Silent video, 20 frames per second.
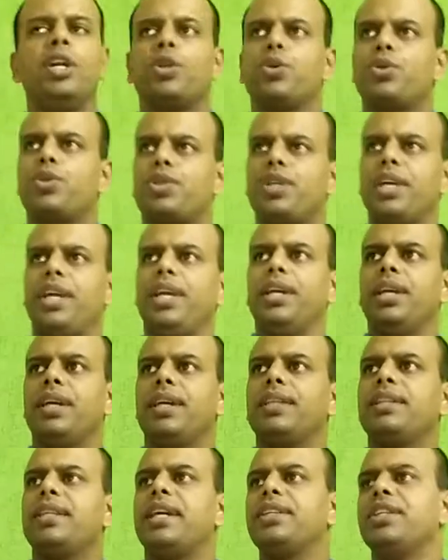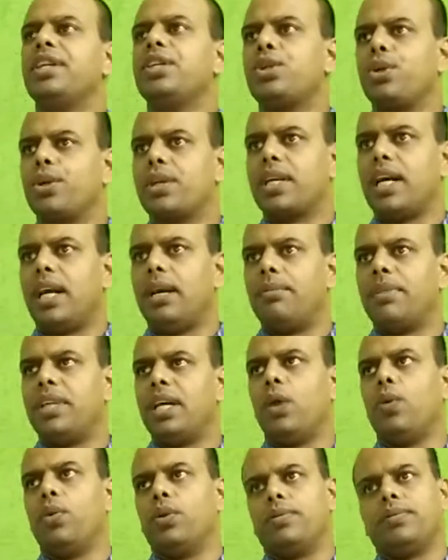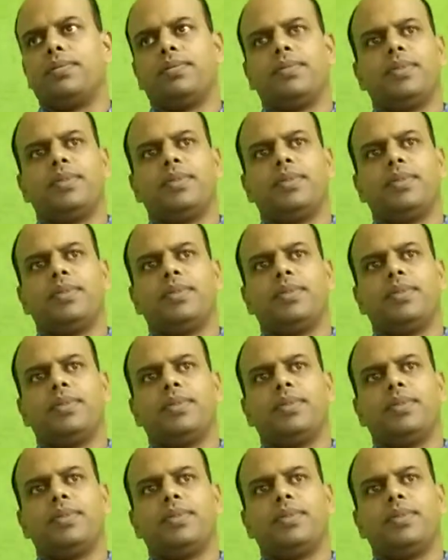to see that they should calm down.